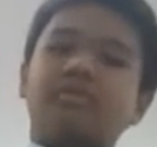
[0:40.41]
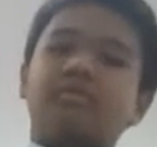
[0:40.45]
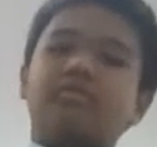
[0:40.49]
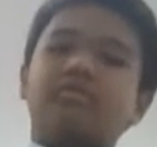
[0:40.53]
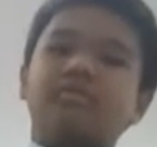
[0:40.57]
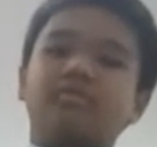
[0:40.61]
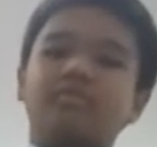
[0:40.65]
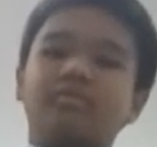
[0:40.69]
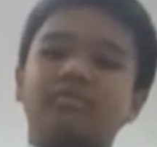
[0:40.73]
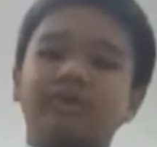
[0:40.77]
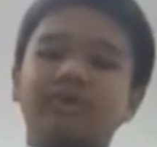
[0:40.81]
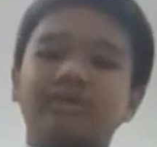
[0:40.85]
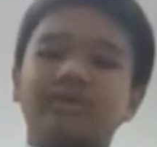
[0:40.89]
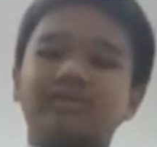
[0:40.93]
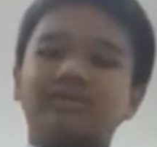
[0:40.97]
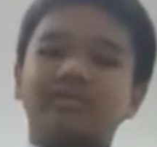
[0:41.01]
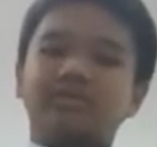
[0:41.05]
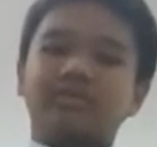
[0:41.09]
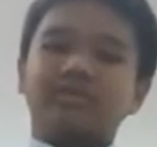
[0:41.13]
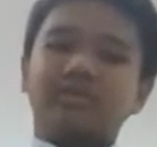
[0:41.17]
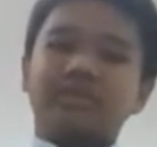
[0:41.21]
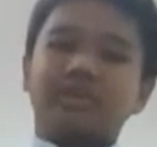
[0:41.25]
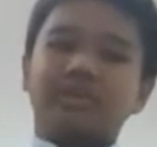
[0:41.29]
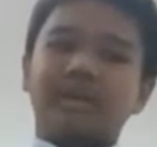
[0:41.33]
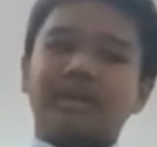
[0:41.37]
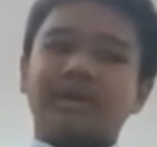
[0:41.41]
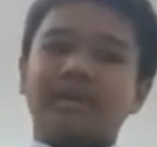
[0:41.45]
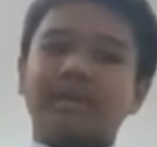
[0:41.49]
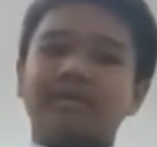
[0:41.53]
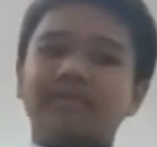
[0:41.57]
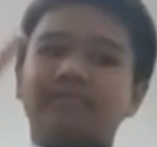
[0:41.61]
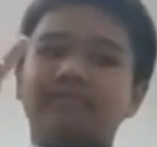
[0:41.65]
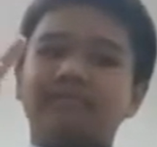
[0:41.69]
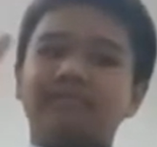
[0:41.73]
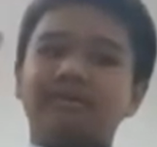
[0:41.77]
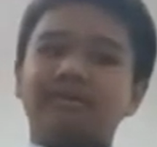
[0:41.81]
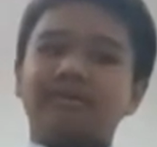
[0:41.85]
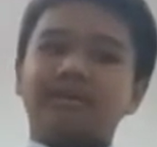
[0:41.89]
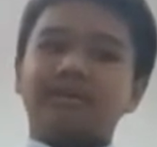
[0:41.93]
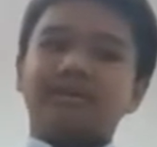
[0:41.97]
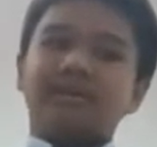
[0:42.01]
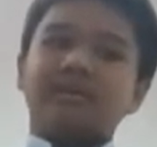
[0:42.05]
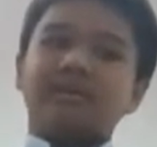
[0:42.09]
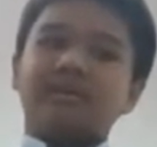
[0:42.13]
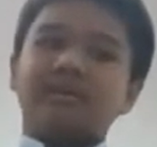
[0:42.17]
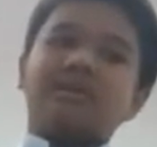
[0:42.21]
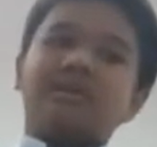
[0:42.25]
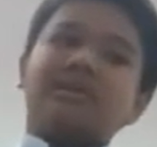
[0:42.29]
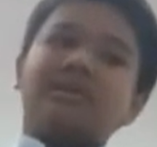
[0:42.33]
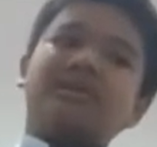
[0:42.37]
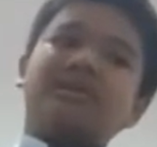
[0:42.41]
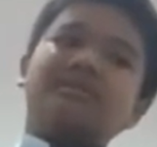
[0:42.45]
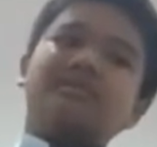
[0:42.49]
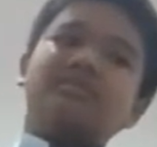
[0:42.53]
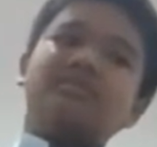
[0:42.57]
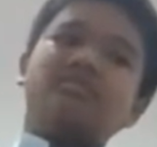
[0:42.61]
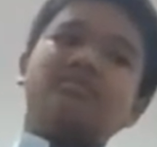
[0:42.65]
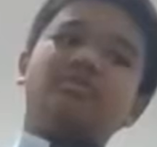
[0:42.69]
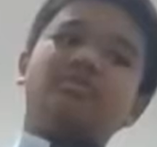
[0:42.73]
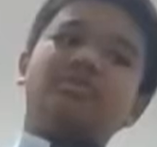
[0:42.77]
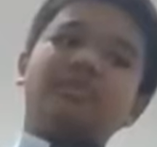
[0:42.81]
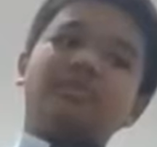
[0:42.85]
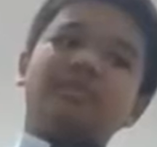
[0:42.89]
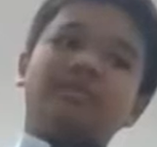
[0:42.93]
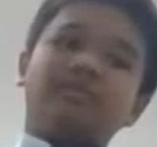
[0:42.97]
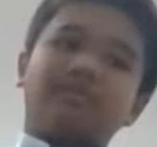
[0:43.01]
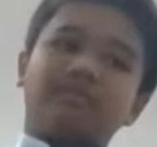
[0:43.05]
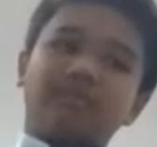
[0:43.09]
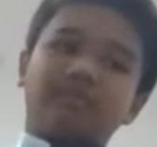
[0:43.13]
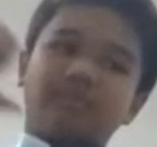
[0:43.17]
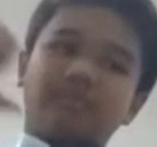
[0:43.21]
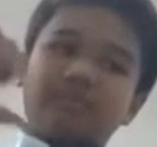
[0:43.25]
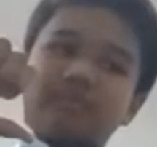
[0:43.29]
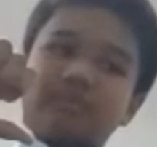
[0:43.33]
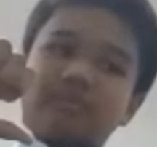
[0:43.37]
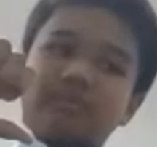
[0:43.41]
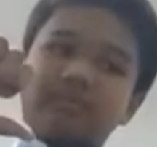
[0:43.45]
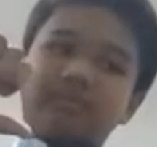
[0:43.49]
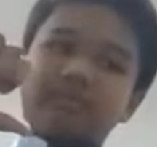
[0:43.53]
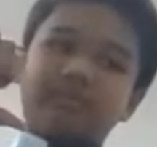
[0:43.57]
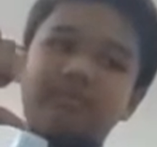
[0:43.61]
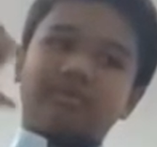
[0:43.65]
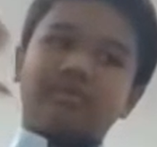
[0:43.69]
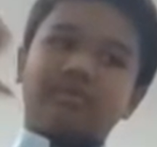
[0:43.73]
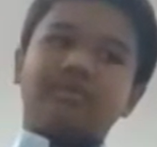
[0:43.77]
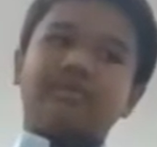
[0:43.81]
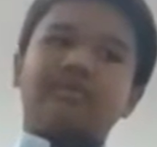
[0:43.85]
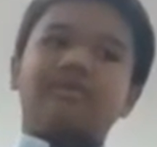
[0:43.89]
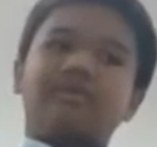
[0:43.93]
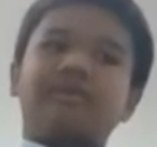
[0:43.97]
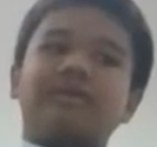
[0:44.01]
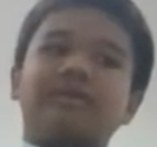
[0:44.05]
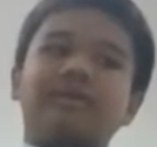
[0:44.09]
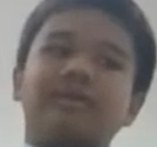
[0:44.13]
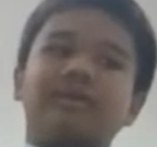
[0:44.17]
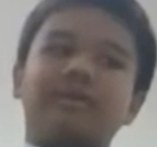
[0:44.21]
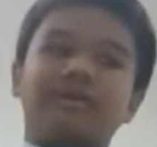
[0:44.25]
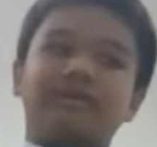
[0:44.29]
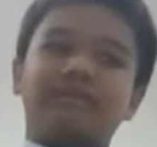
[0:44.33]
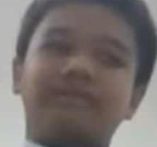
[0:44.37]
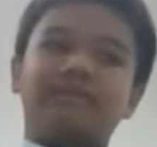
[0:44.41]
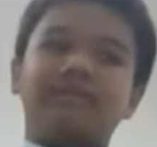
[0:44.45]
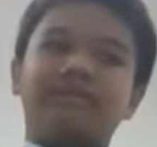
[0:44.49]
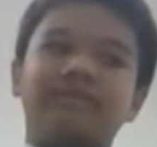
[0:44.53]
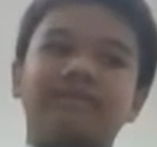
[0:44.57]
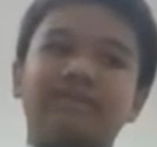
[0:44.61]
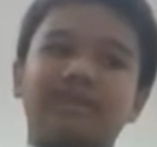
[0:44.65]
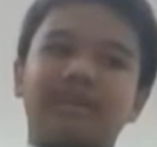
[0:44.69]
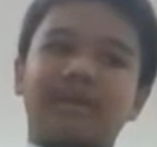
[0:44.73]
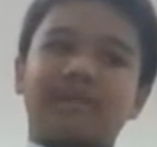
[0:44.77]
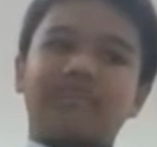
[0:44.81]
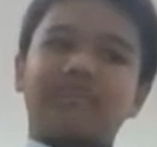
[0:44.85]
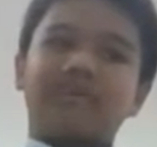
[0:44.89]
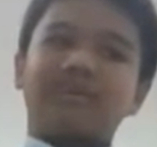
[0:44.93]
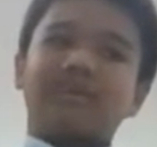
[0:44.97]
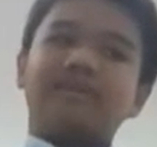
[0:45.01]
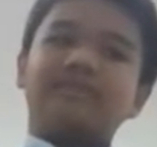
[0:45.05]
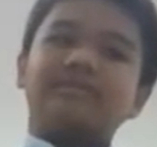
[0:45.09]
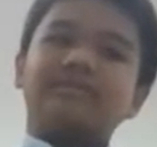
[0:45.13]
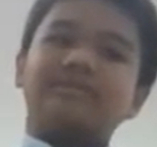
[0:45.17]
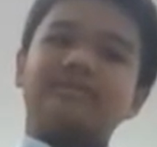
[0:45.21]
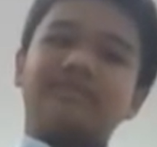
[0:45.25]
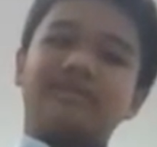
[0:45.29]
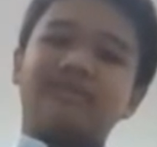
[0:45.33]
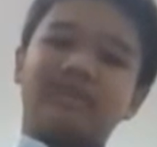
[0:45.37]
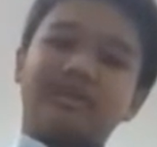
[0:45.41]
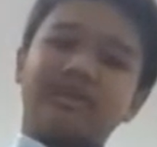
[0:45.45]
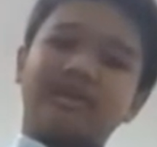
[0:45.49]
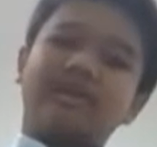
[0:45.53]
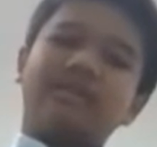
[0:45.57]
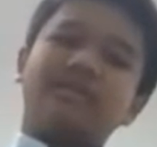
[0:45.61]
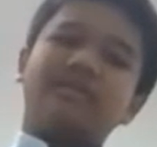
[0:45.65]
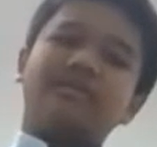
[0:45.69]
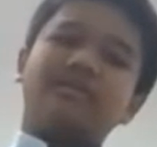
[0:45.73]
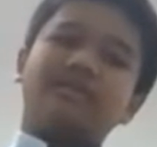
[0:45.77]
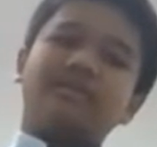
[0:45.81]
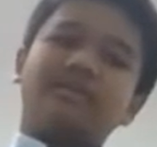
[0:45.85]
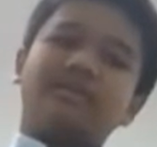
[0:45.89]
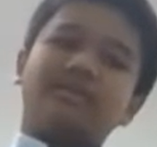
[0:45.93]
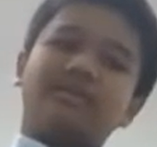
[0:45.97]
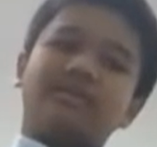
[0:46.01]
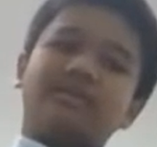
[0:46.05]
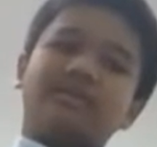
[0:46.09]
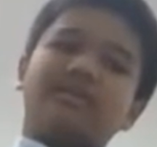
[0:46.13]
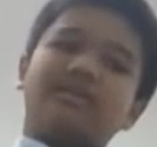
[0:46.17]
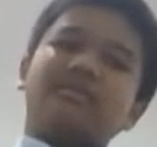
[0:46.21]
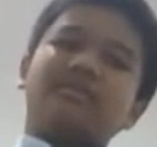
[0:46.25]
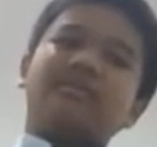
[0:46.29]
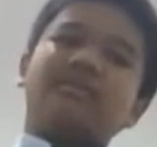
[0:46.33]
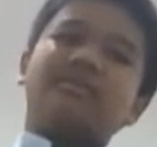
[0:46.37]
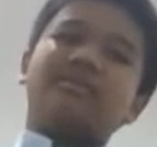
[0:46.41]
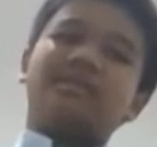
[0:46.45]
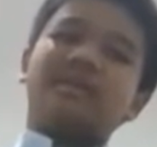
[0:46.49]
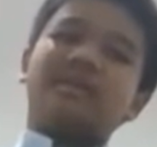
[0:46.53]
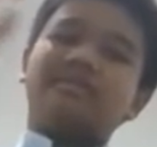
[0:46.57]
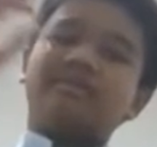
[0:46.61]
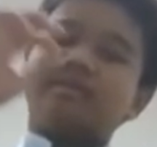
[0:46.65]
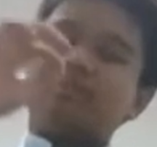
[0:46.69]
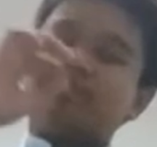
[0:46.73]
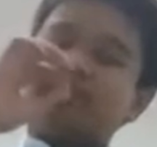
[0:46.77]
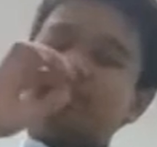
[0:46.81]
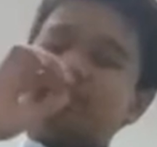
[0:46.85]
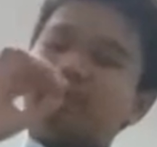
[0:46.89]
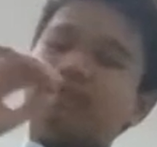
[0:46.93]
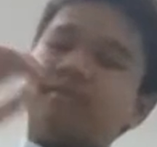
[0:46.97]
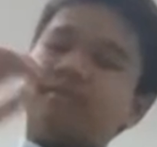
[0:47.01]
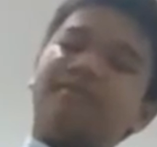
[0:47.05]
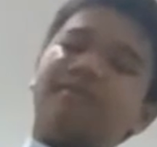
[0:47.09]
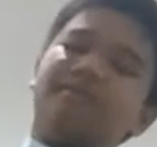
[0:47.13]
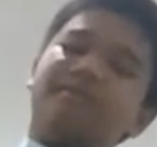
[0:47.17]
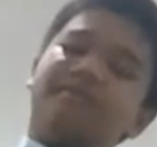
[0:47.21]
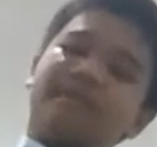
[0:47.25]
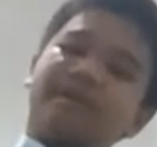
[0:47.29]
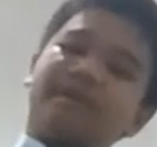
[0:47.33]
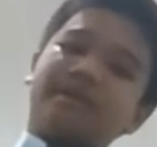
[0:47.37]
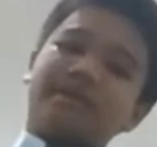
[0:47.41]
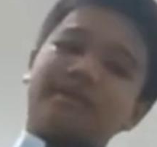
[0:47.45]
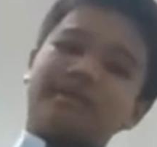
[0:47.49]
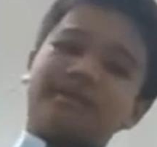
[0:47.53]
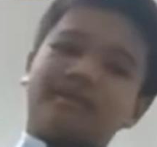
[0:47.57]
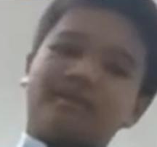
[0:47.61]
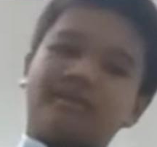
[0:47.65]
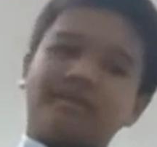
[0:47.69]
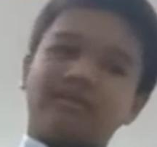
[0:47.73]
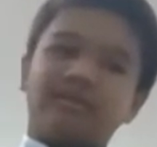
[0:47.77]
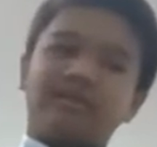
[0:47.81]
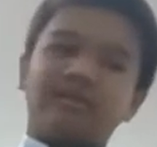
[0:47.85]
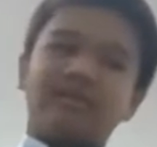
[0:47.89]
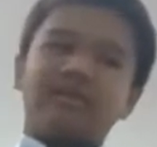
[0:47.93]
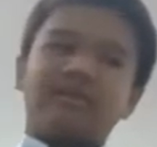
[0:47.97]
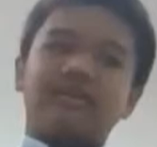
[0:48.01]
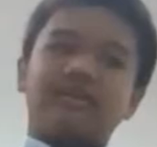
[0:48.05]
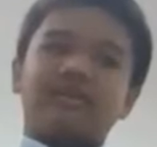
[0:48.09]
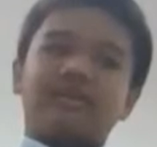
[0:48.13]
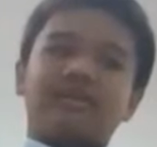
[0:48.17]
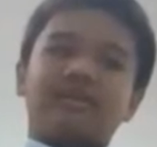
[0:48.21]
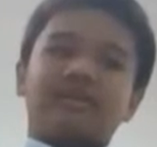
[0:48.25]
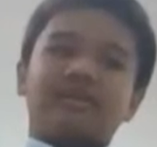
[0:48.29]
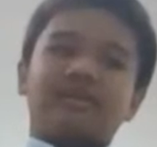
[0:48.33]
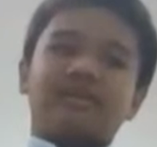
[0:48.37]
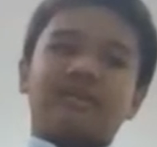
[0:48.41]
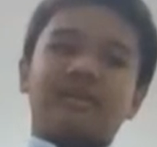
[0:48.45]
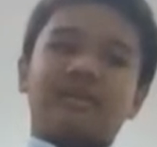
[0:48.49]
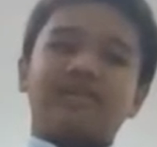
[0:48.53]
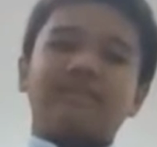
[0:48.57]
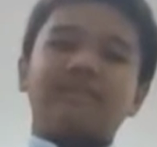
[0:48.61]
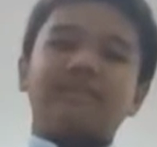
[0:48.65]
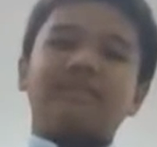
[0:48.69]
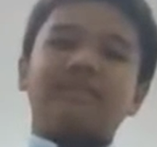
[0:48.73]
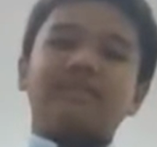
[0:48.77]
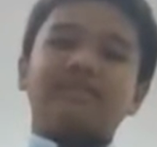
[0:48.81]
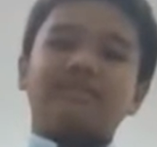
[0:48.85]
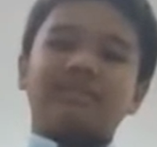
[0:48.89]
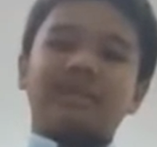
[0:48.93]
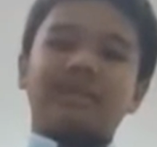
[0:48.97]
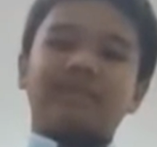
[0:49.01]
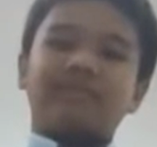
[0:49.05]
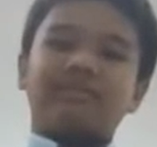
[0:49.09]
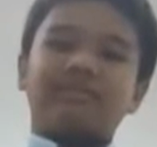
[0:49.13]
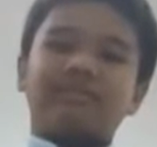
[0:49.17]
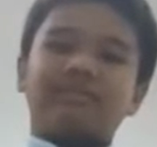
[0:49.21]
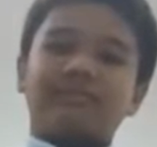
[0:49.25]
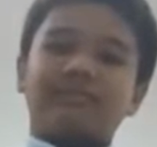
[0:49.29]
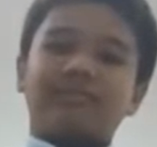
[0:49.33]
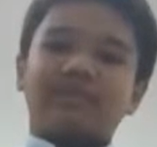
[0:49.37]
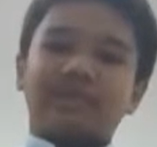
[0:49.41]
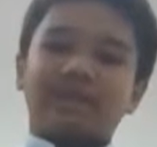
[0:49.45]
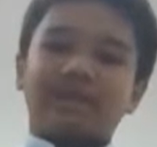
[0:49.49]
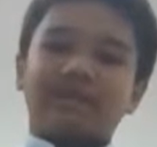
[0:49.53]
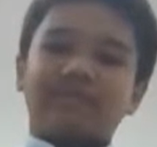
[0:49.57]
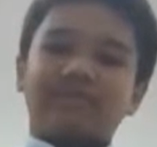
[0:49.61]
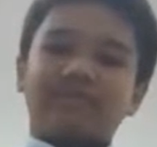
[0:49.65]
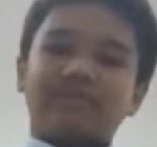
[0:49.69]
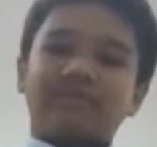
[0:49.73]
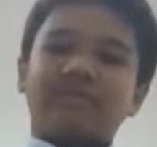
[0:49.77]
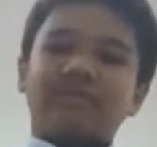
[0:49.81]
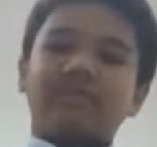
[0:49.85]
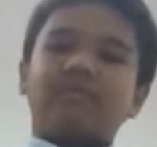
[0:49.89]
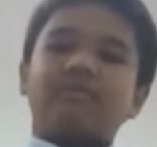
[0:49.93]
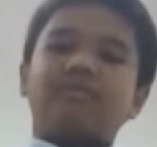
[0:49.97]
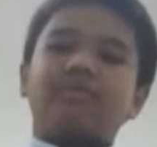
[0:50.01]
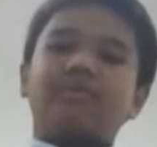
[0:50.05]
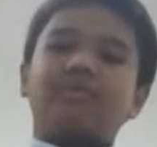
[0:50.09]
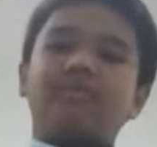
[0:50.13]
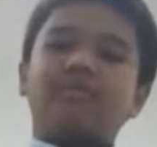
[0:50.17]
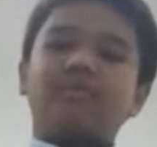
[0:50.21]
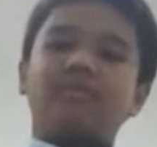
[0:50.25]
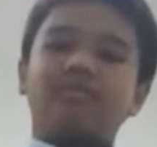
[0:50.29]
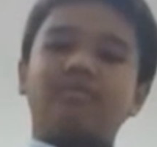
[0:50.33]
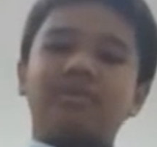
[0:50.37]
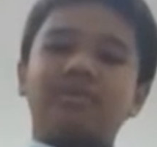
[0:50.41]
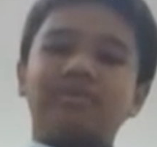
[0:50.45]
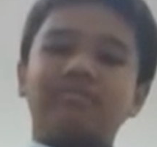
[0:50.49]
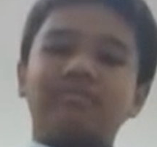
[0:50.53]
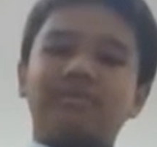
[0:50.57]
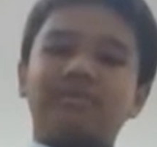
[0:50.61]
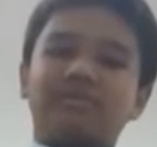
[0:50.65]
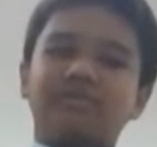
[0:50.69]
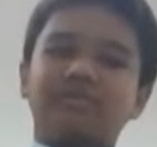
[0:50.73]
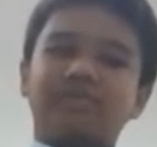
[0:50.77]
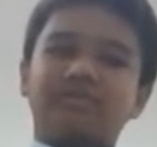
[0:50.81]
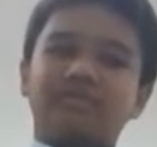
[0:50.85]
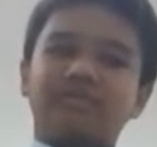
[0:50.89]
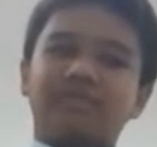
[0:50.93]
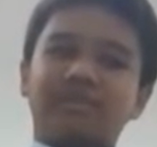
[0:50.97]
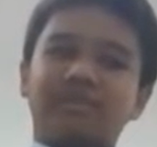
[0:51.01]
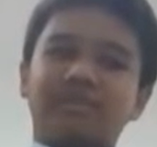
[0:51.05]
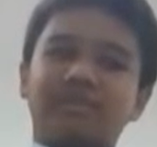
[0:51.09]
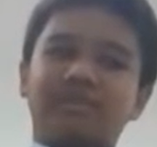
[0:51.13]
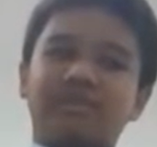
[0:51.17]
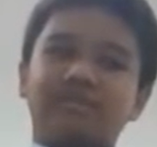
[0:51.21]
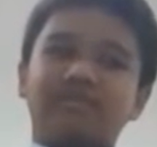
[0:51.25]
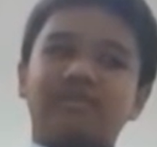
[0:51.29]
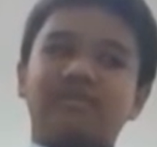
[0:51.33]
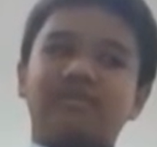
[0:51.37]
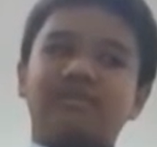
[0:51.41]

To waste your time is to be a fool. If the time is right, the time is perfect. Having the time of your life will always be worth it.